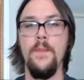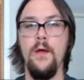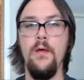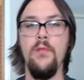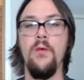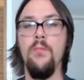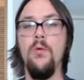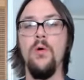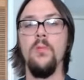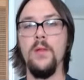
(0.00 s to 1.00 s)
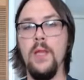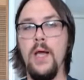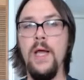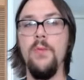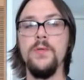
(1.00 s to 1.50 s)
other more
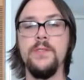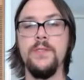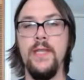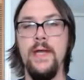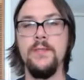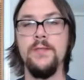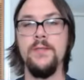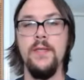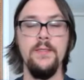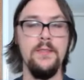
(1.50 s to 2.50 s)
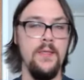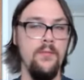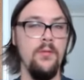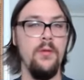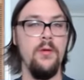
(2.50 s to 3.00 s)
reliable sets and
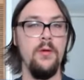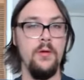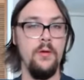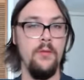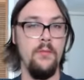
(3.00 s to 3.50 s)
simpler